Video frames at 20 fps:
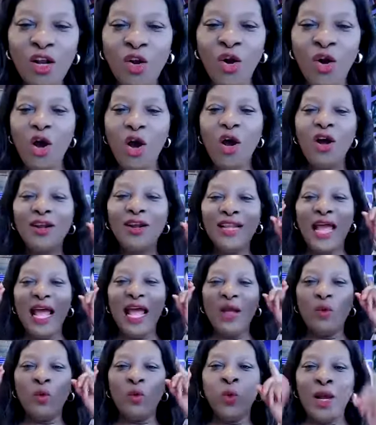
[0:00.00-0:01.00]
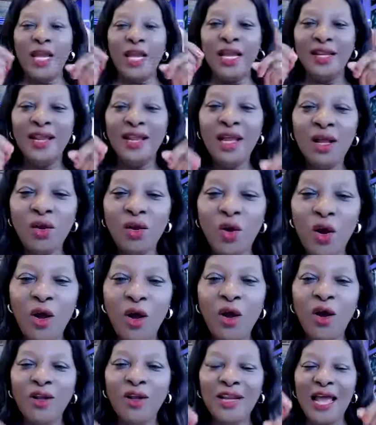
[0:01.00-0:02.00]
Go on and win. Go
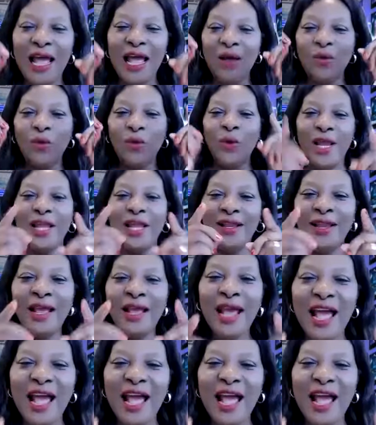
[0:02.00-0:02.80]
on and win.